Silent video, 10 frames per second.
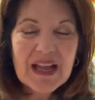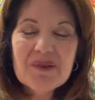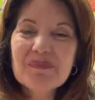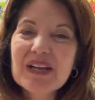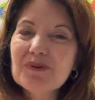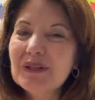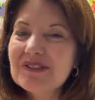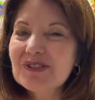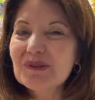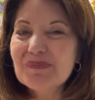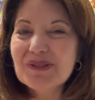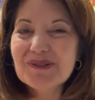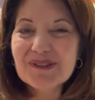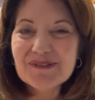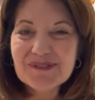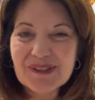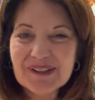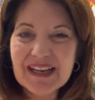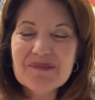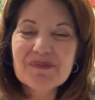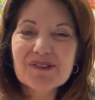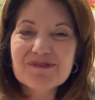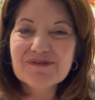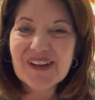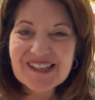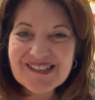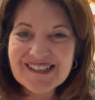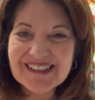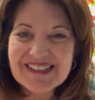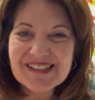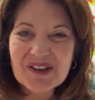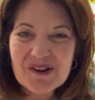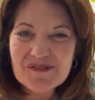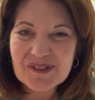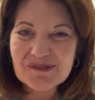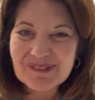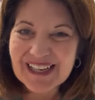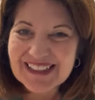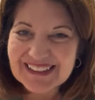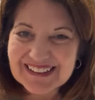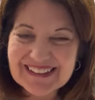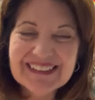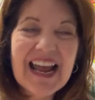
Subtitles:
My quilts are beautiful and perfection is overrated.